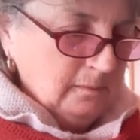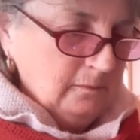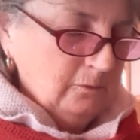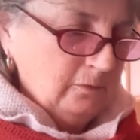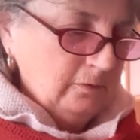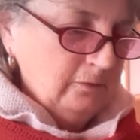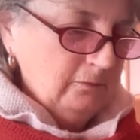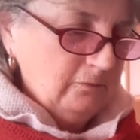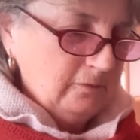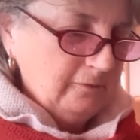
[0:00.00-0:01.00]
You can
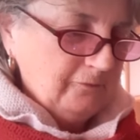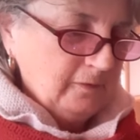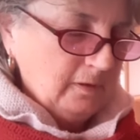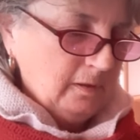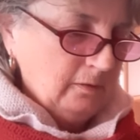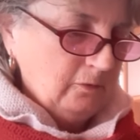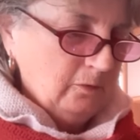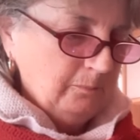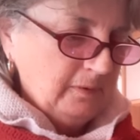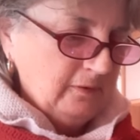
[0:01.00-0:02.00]
use different colour
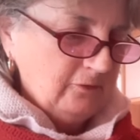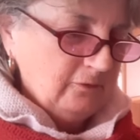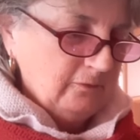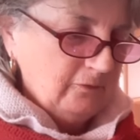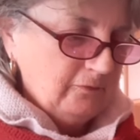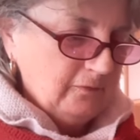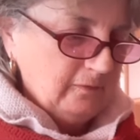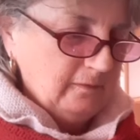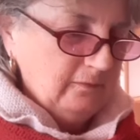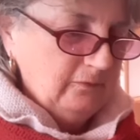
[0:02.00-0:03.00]
combinations for
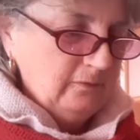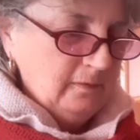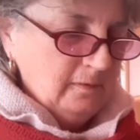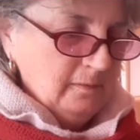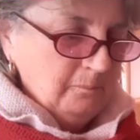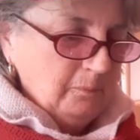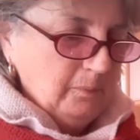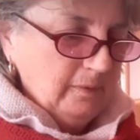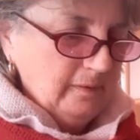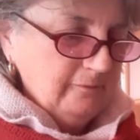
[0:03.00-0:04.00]
this, but
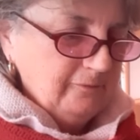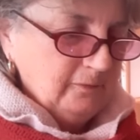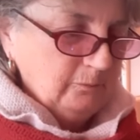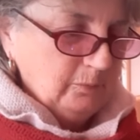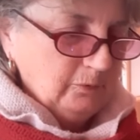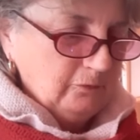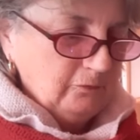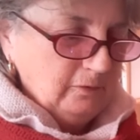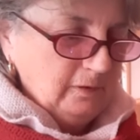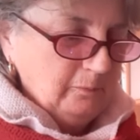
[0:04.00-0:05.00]
what I found works
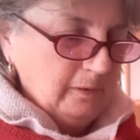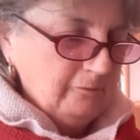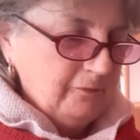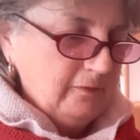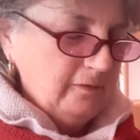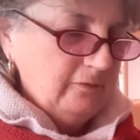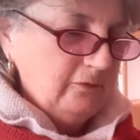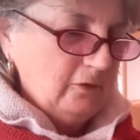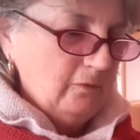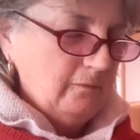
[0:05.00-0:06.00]
really well for
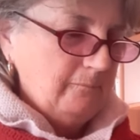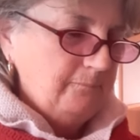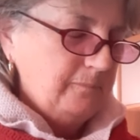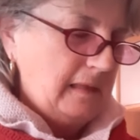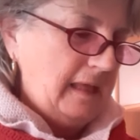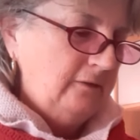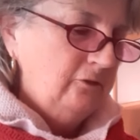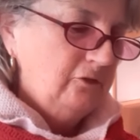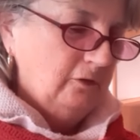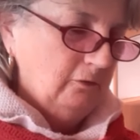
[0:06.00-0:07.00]
these
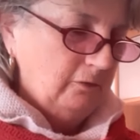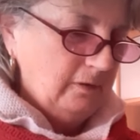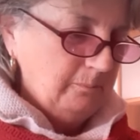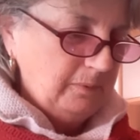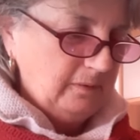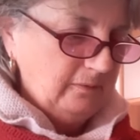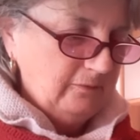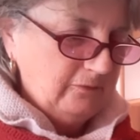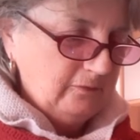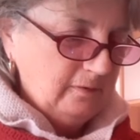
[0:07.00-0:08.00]
ancient looking
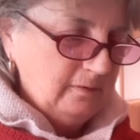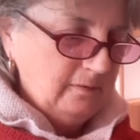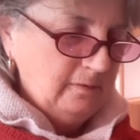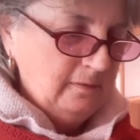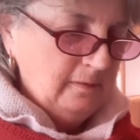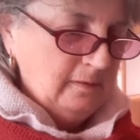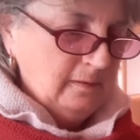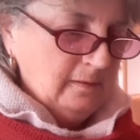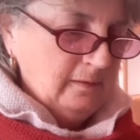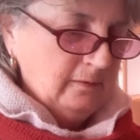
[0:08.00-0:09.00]
beads
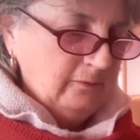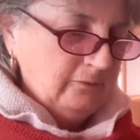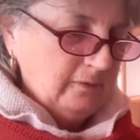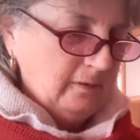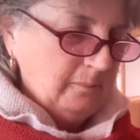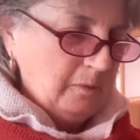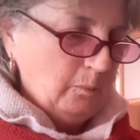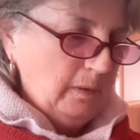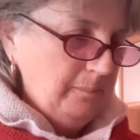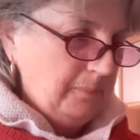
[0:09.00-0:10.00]
is a
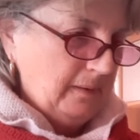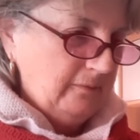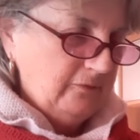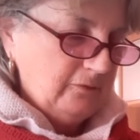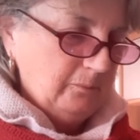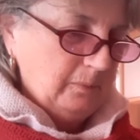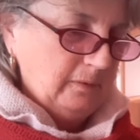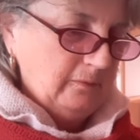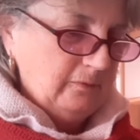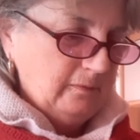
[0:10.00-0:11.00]
white base
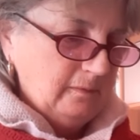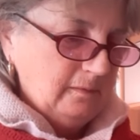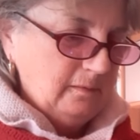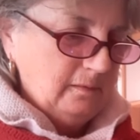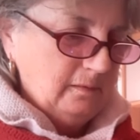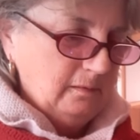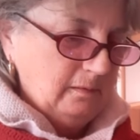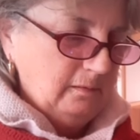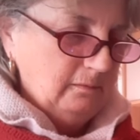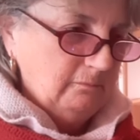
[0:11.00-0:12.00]
with
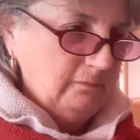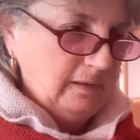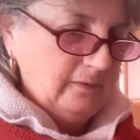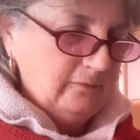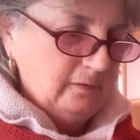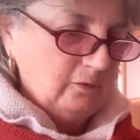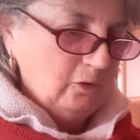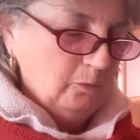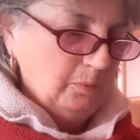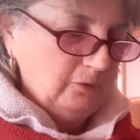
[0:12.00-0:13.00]
a red and a
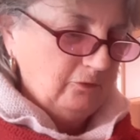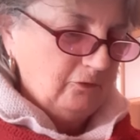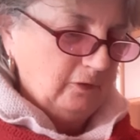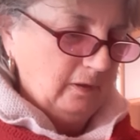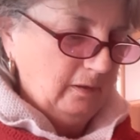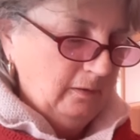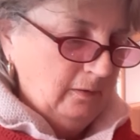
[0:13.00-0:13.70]
cobalt stringer,